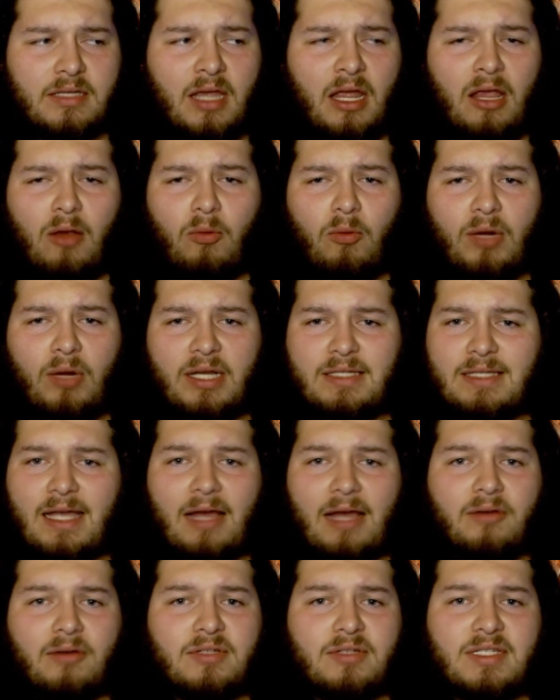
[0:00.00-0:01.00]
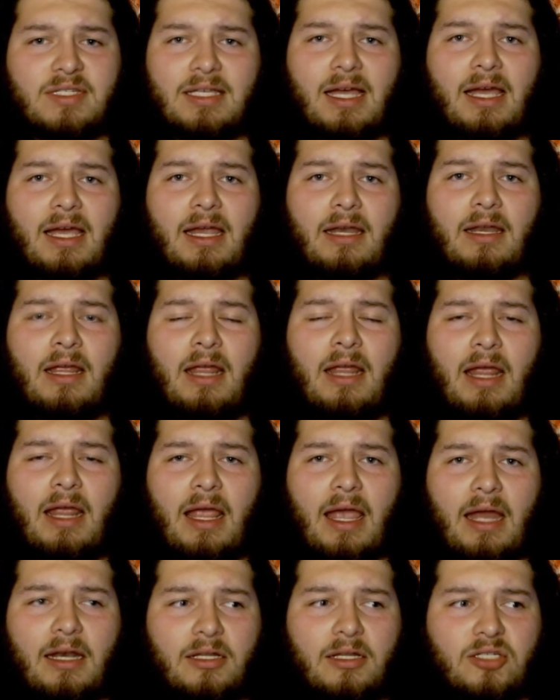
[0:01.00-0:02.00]
when it's outside,
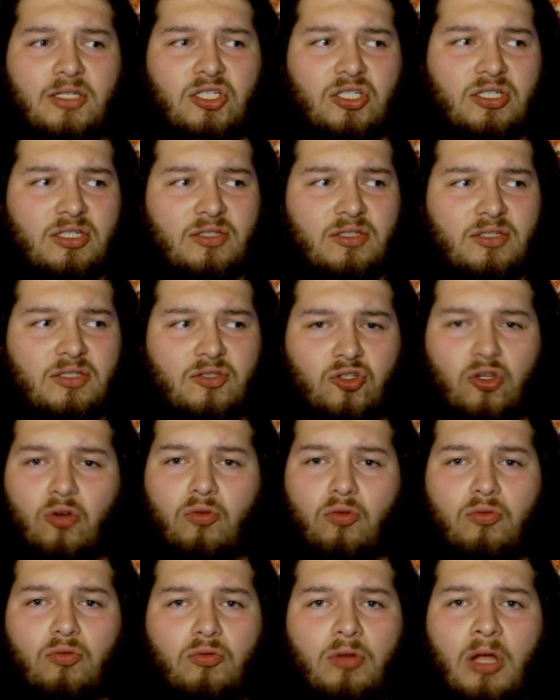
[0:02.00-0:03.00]
and it's just so